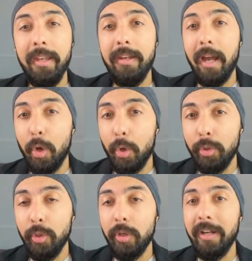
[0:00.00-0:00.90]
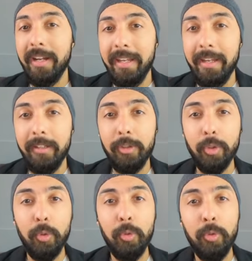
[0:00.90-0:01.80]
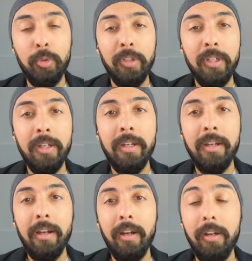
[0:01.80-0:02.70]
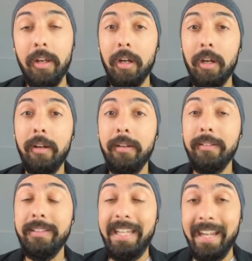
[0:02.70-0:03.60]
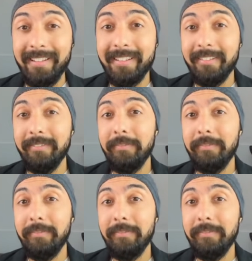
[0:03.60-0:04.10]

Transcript: Now you're ready to learn Git.